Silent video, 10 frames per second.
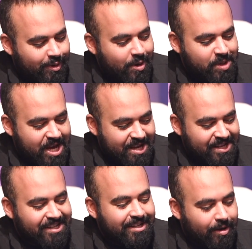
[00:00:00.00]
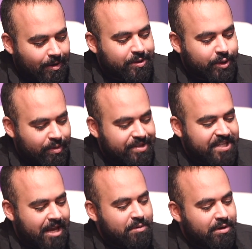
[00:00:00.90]
Okay. Also in the
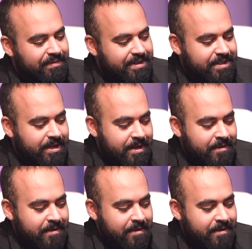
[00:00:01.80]
same university.